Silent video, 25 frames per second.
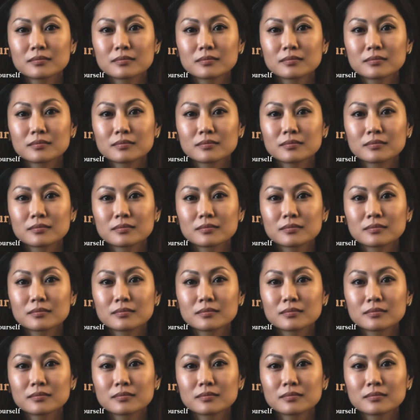
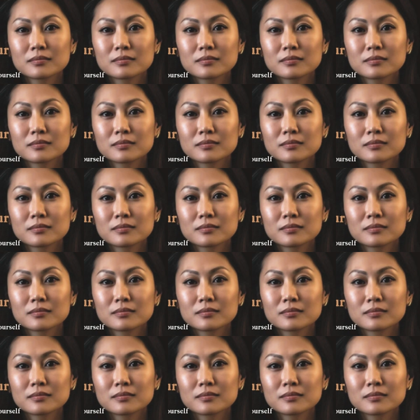
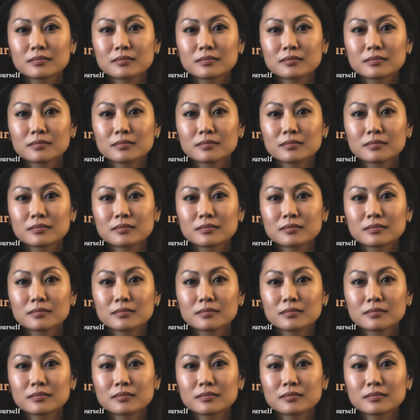
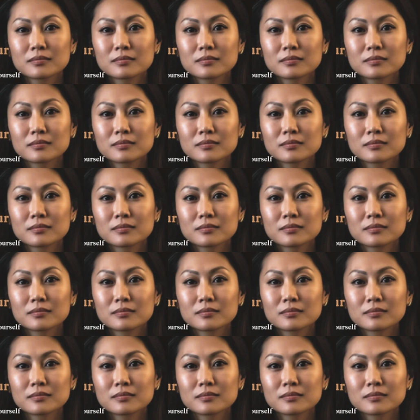[no speech]